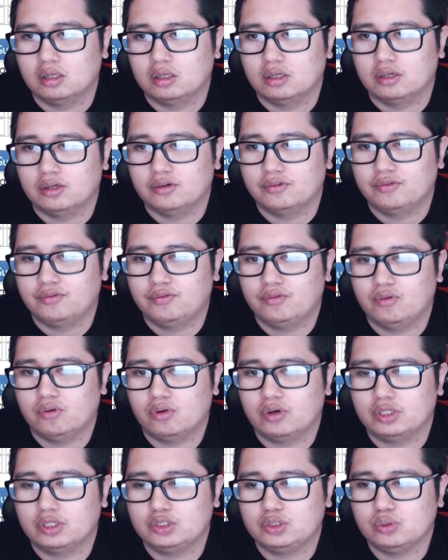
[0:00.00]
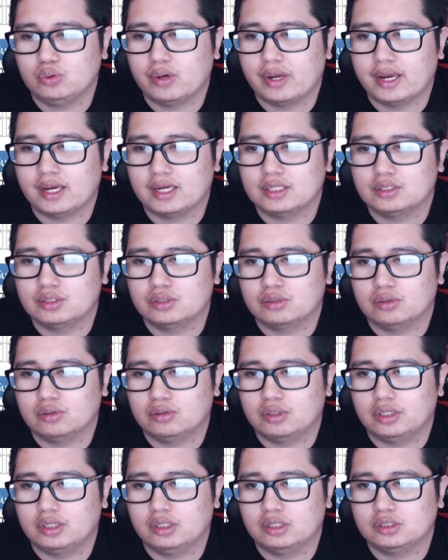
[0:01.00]
for two-hand
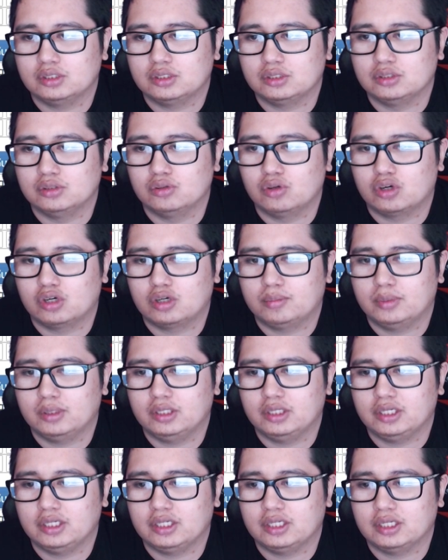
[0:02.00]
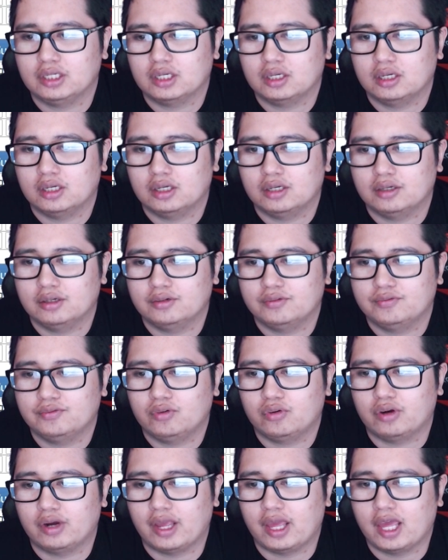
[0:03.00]
swords, normally
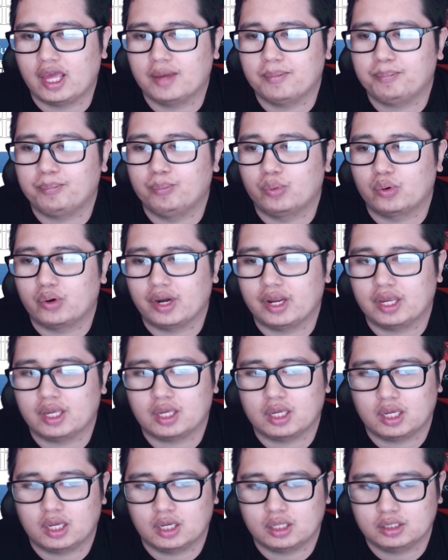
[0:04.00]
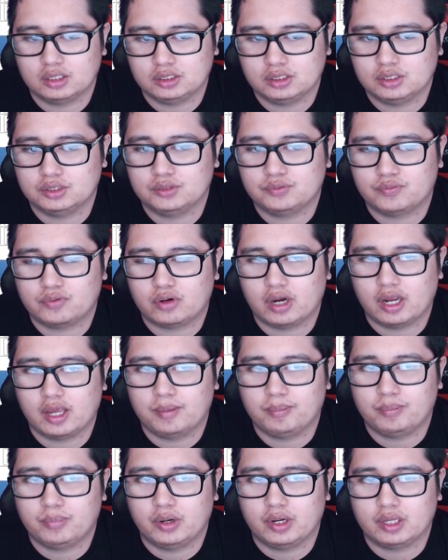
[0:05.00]
for emp breaking, this is for
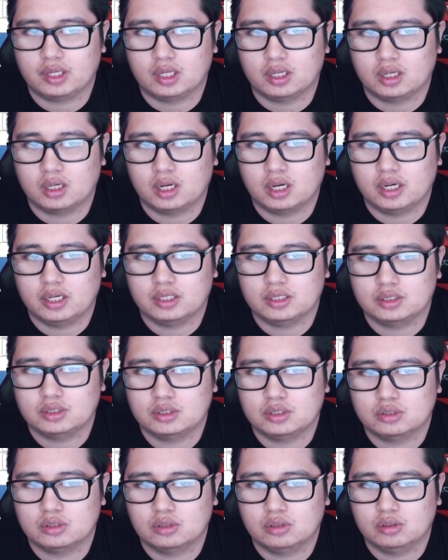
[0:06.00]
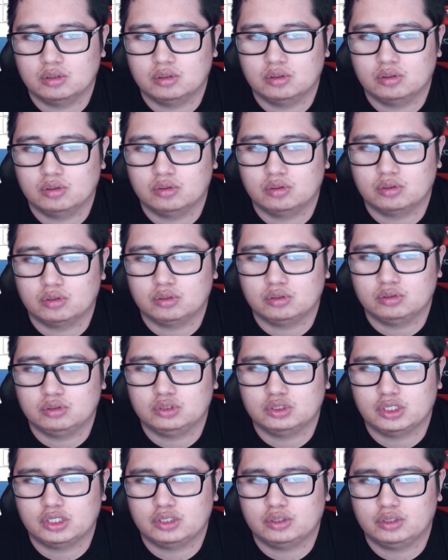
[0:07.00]
emp breaking, guys, so you
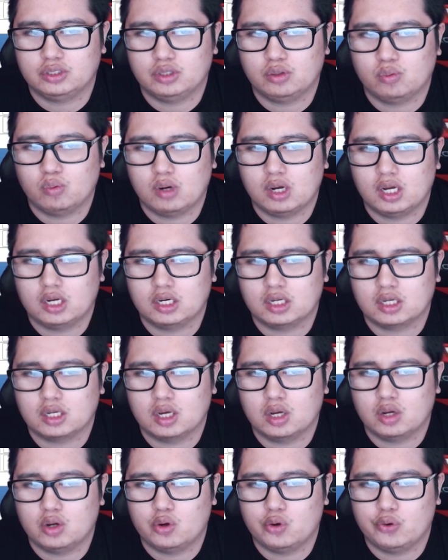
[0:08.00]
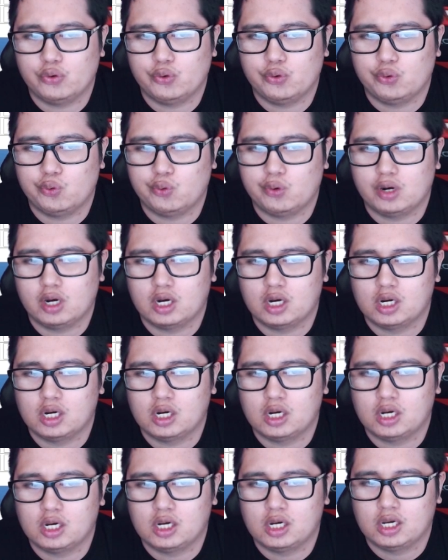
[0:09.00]
generally want to go,
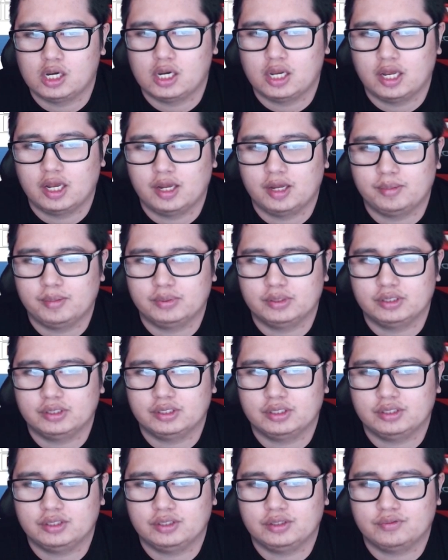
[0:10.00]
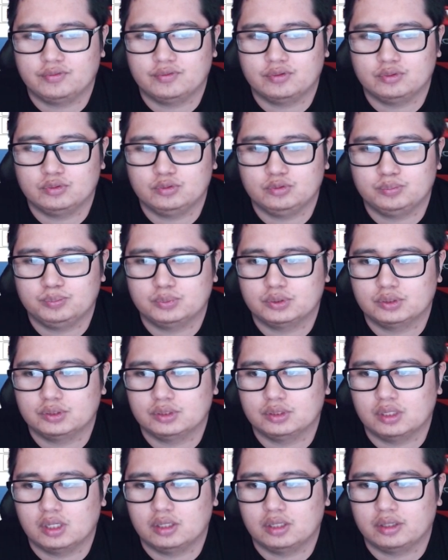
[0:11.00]
oops,
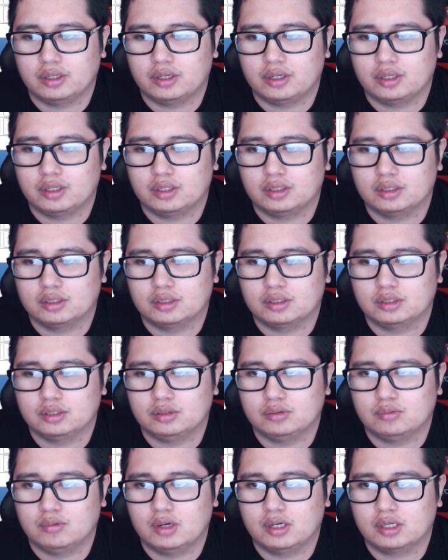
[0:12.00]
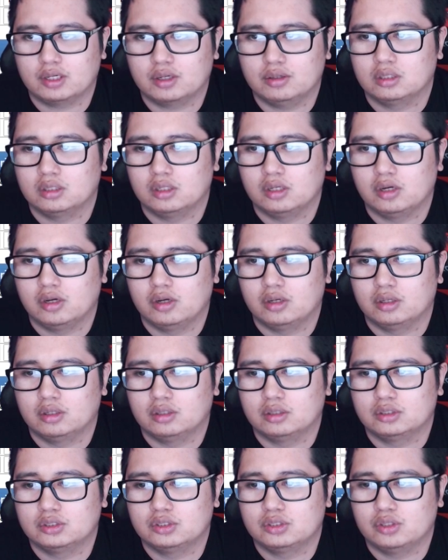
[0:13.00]
not there, you want to go,
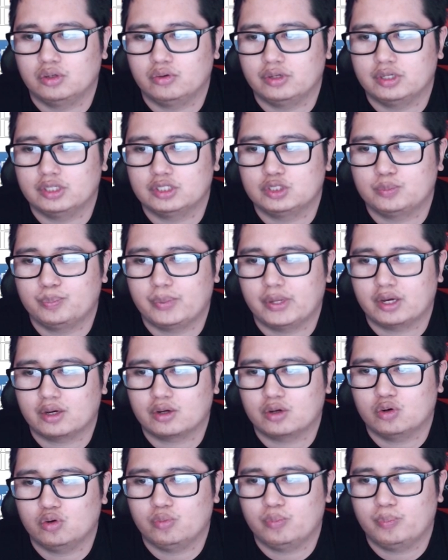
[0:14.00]
so it's Peko.